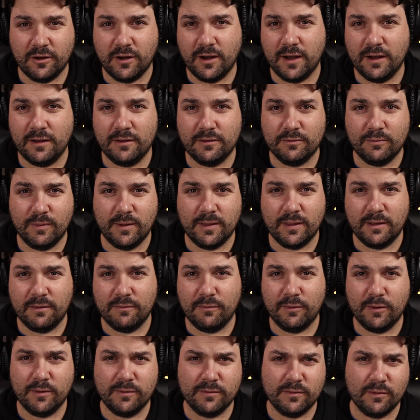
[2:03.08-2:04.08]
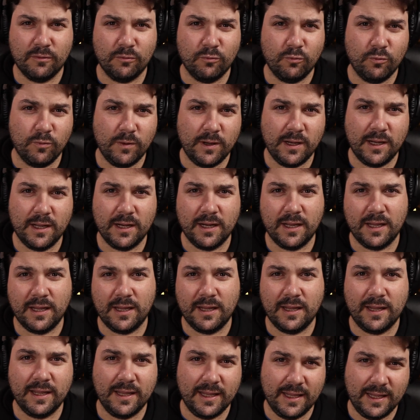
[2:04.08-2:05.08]
dives where there is a
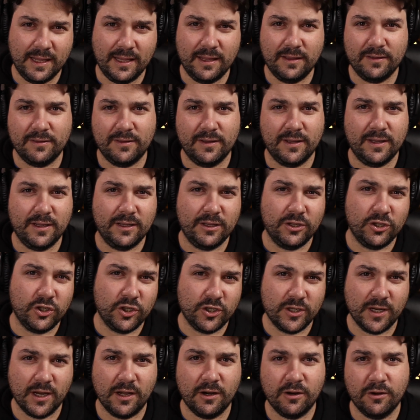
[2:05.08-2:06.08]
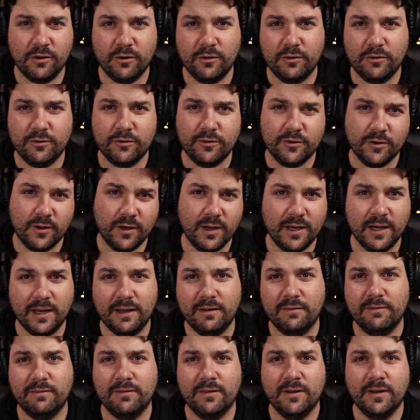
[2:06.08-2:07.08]
really easy shallow
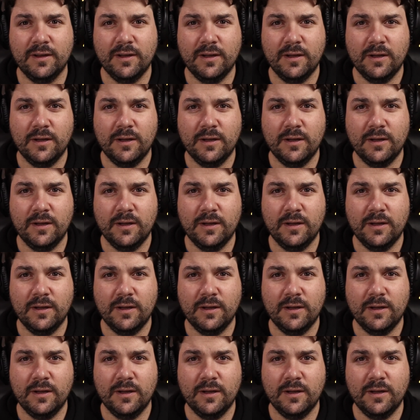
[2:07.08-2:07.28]
dive,